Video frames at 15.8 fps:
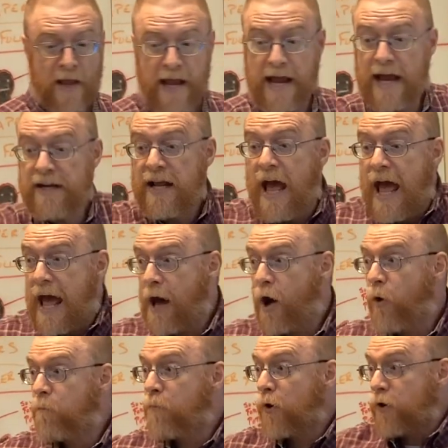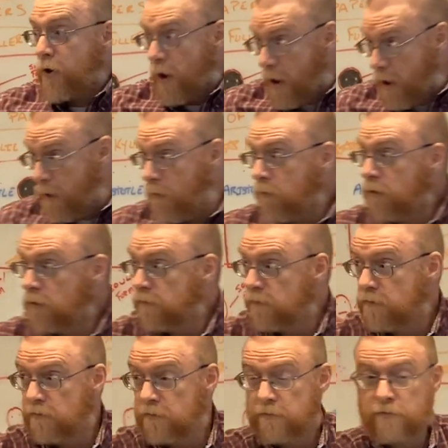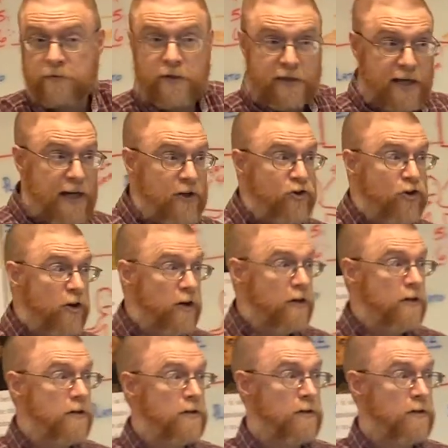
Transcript: And Alberto, the teacher,